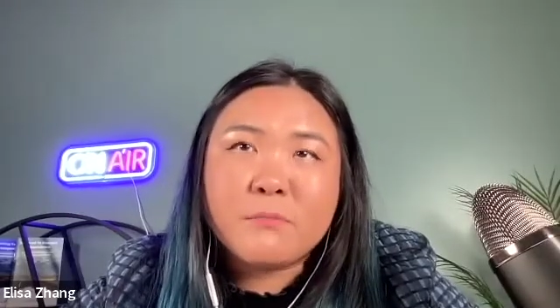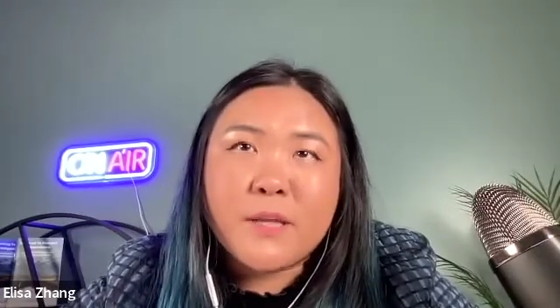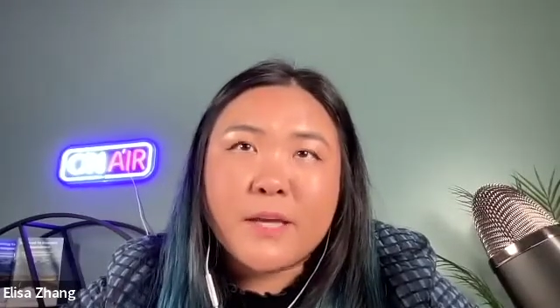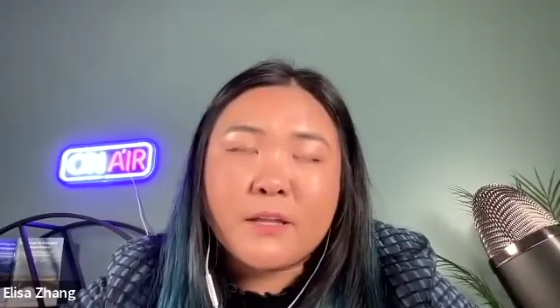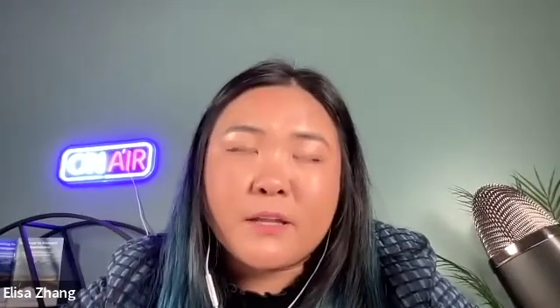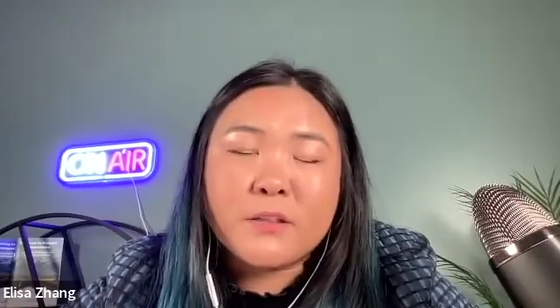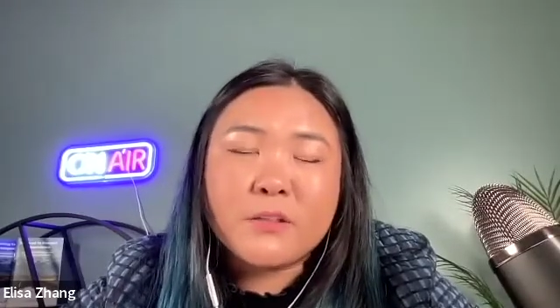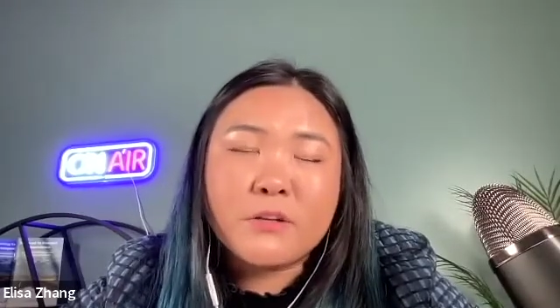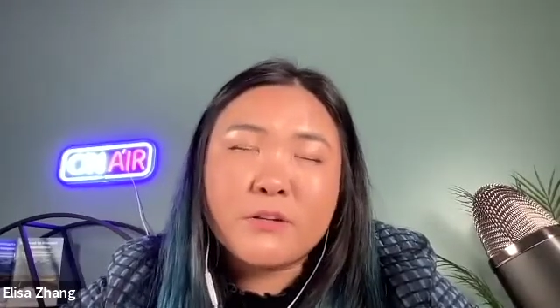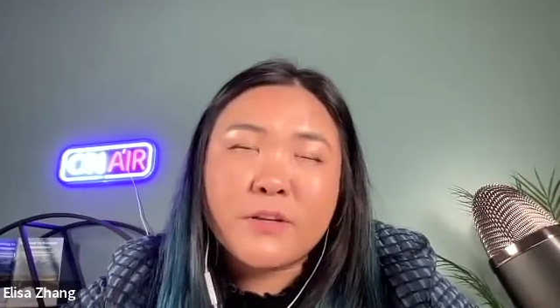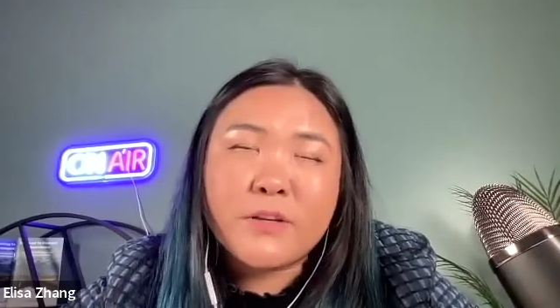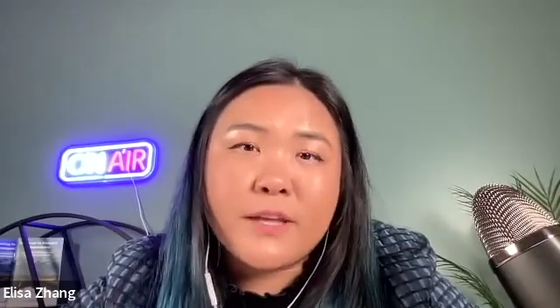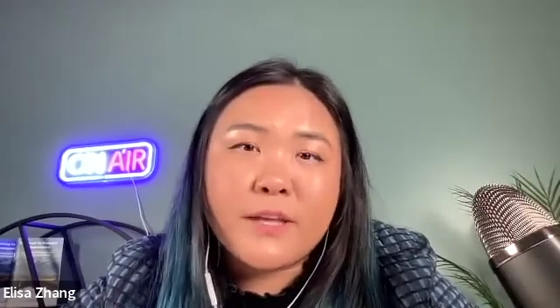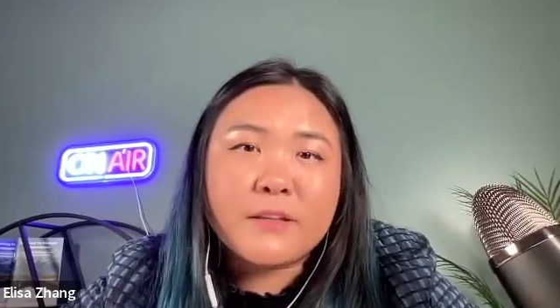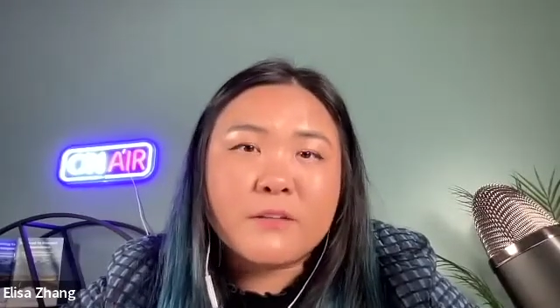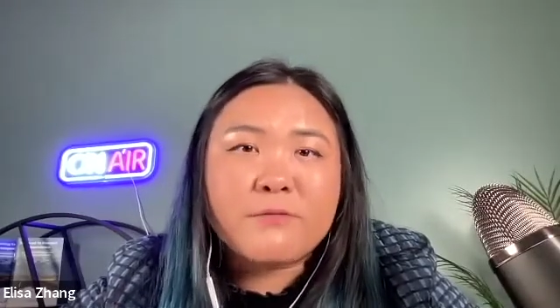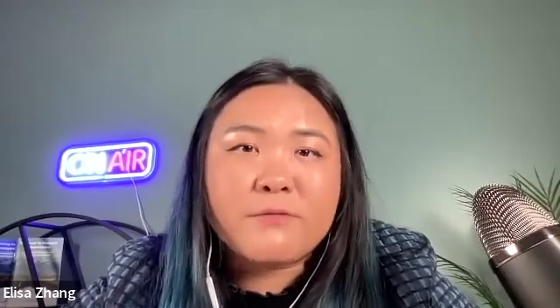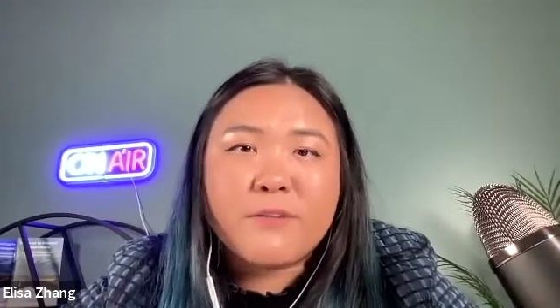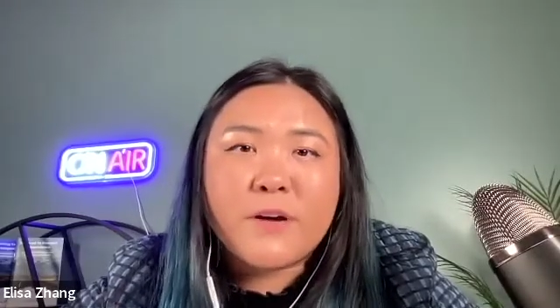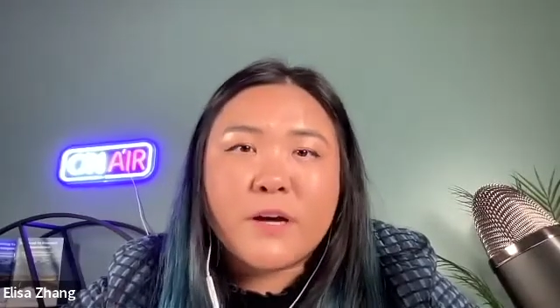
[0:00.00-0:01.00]
like looking
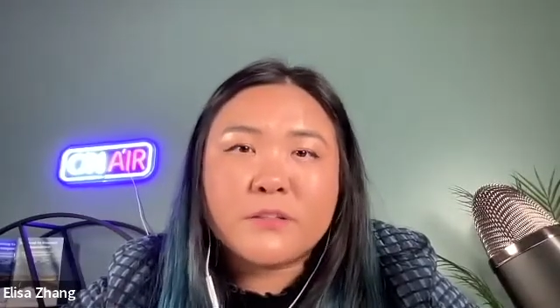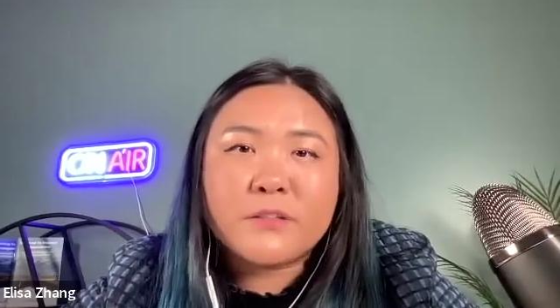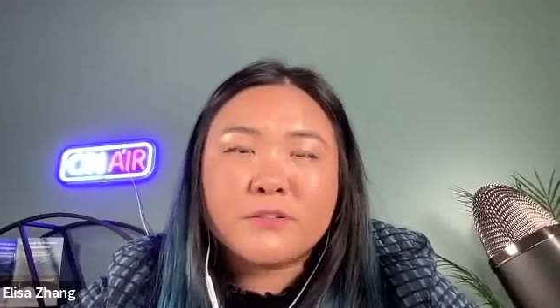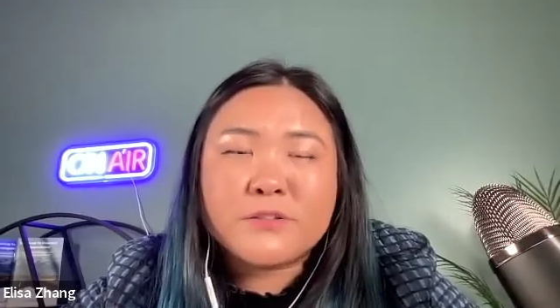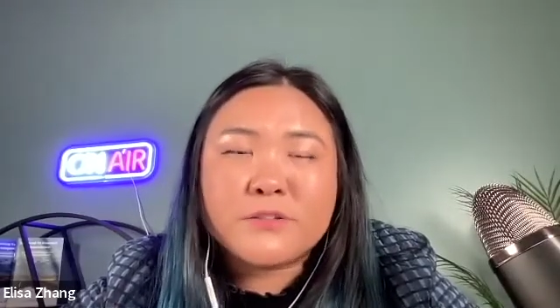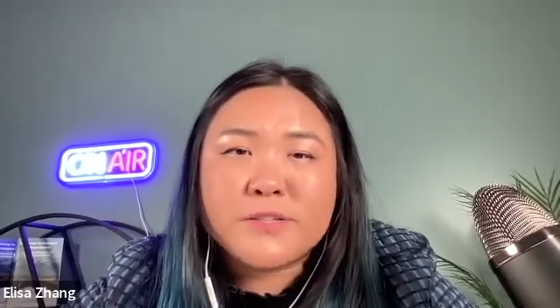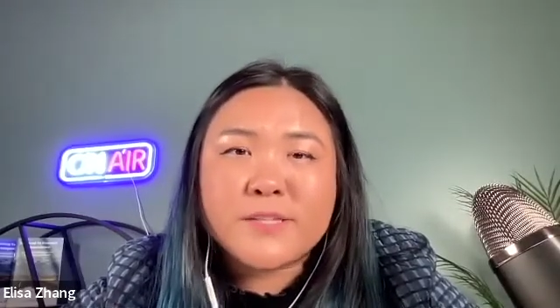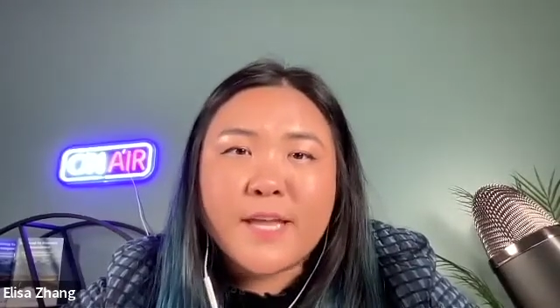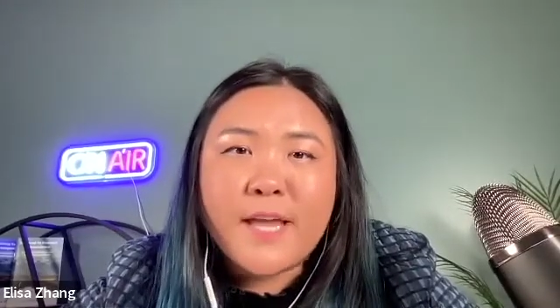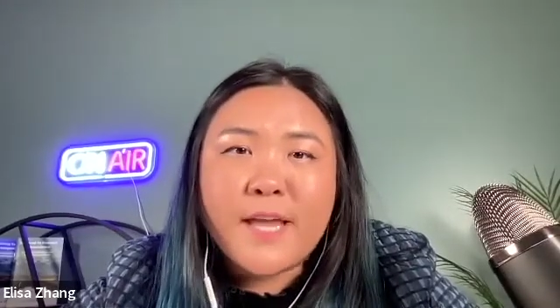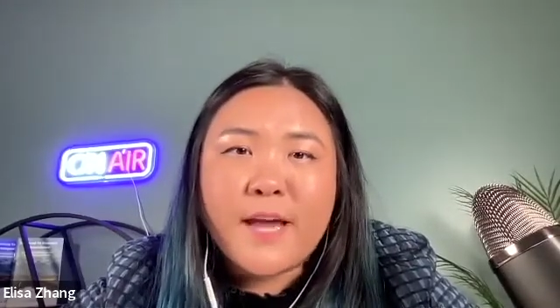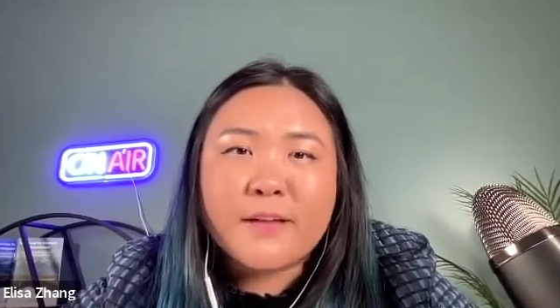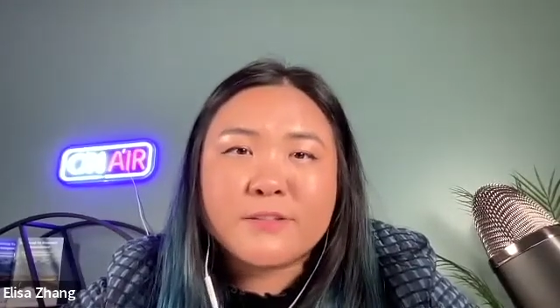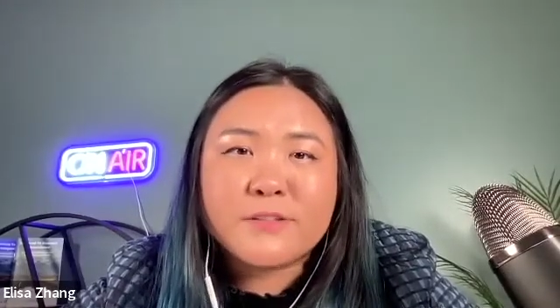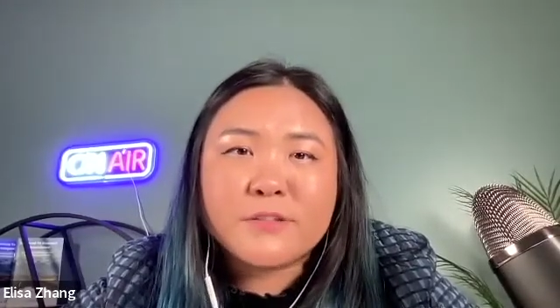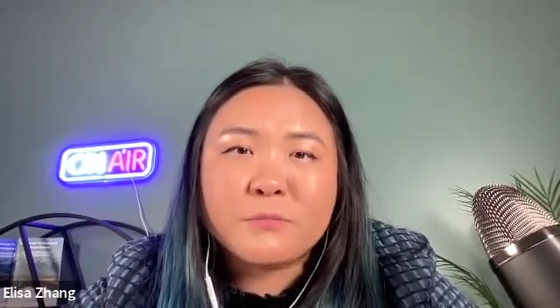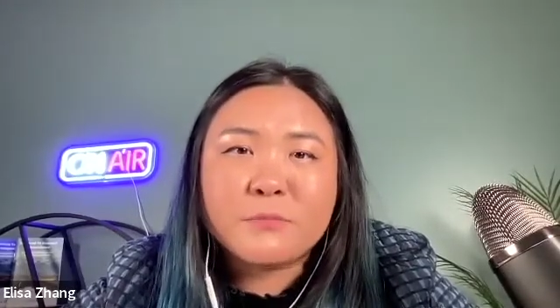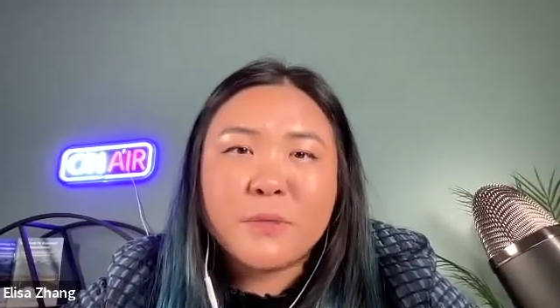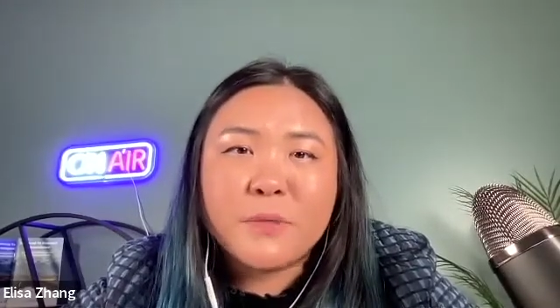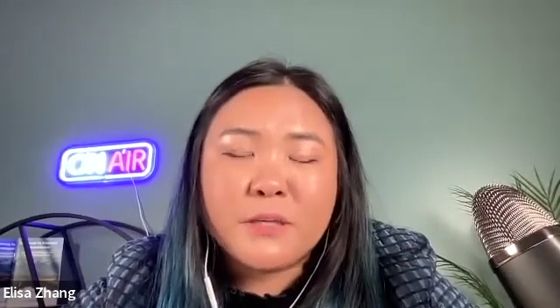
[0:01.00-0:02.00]
at the founders, they have
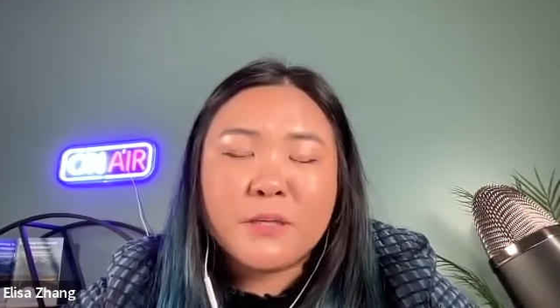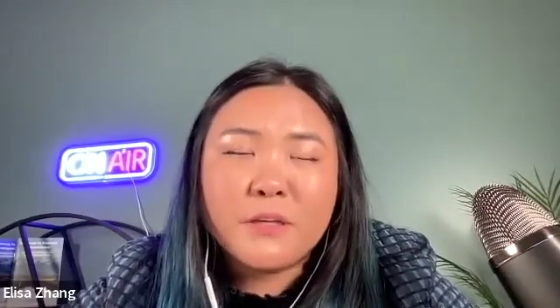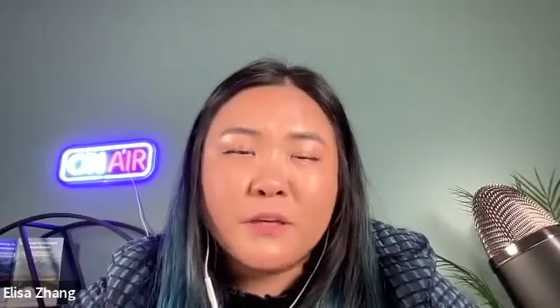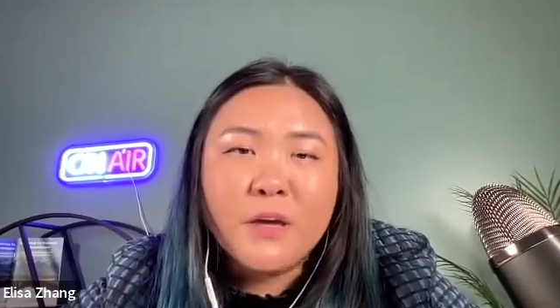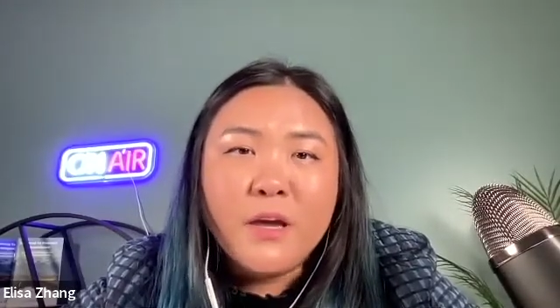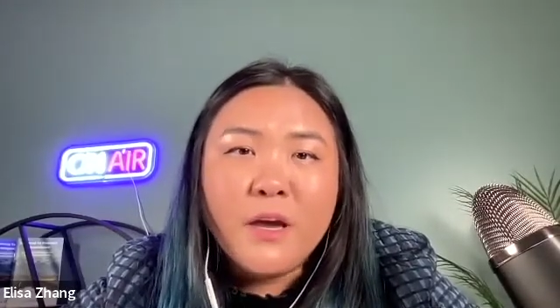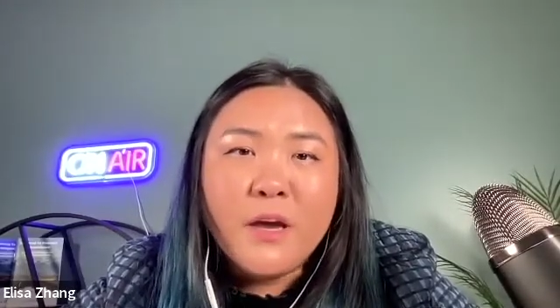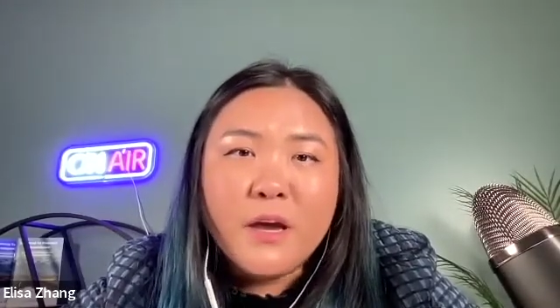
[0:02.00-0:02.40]
to be